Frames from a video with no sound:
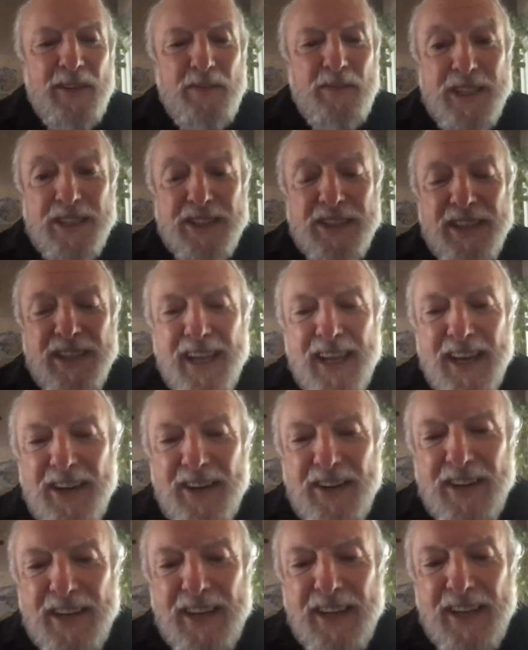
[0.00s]
He's
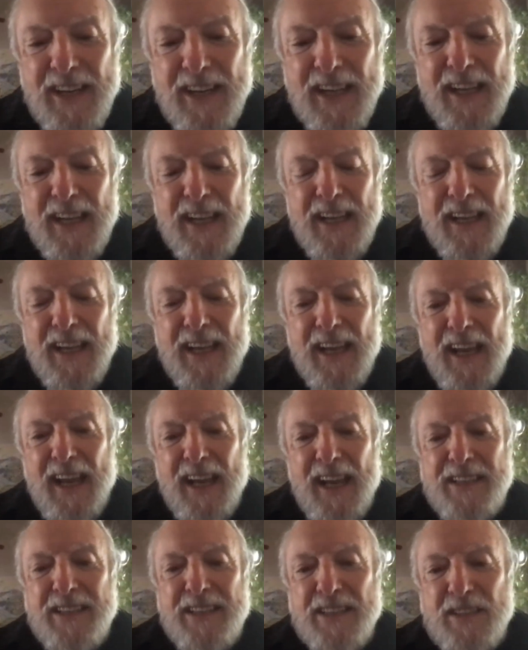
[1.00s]
there, and
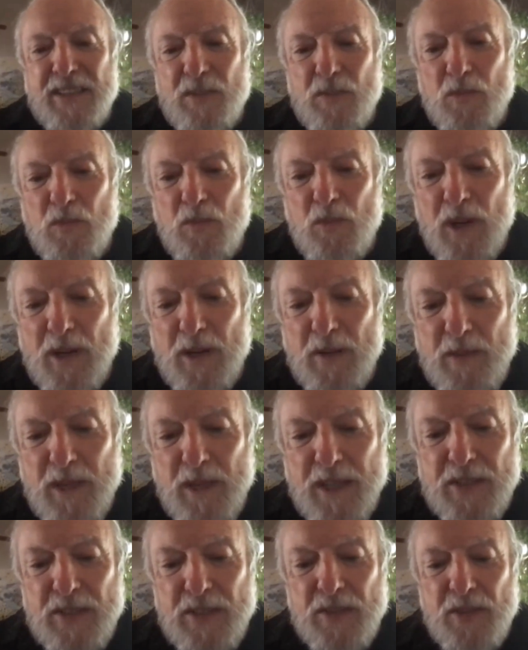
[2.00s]
I just want to
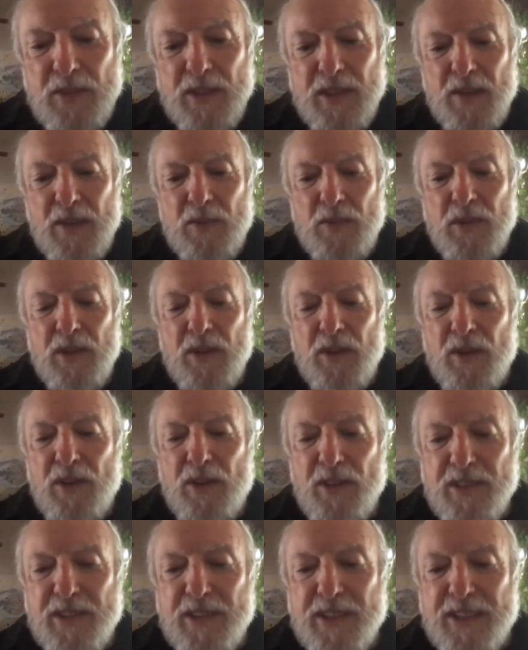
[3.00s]
make sure that we
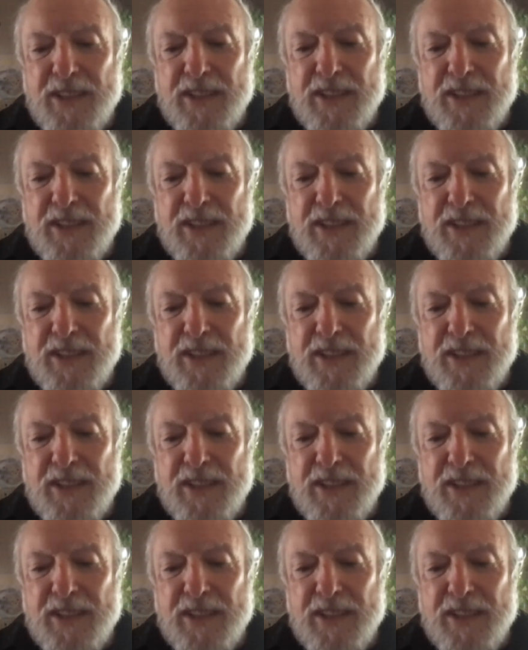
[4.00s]
all,